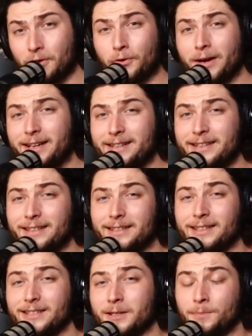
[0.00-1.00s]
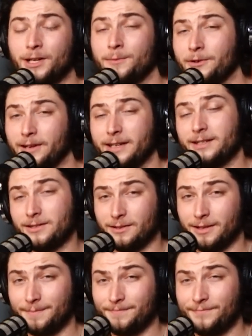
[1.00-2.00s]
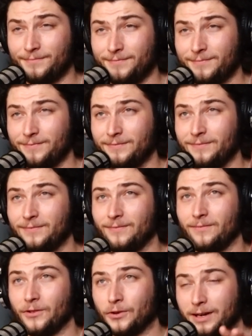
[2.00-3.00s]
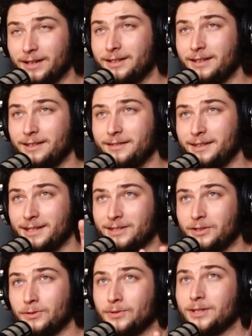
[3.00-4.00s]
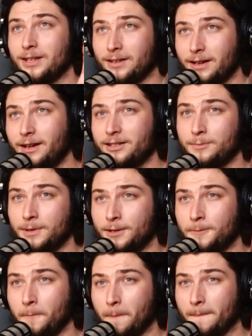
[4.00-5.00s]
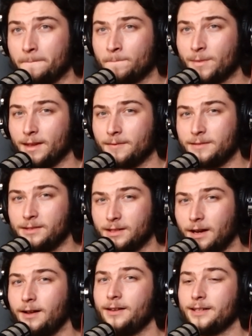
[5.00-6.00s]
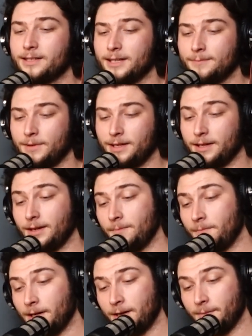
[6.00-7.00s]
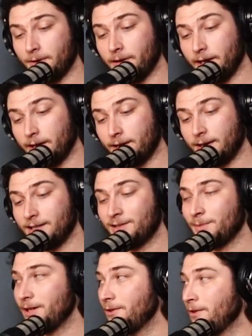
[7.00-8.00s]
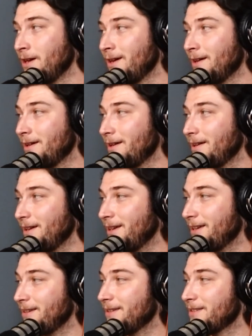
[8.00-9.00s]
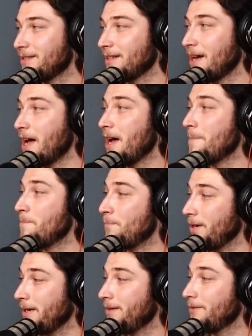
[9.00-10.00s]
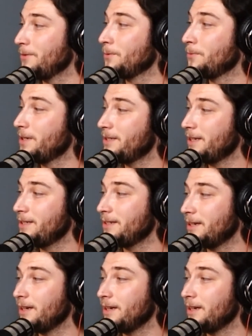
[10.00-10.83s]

Grenadine is a pomegranate syrup. Grenadine is used in Cosmo. Calling something a pomegranate Cosmo is a bit redundant.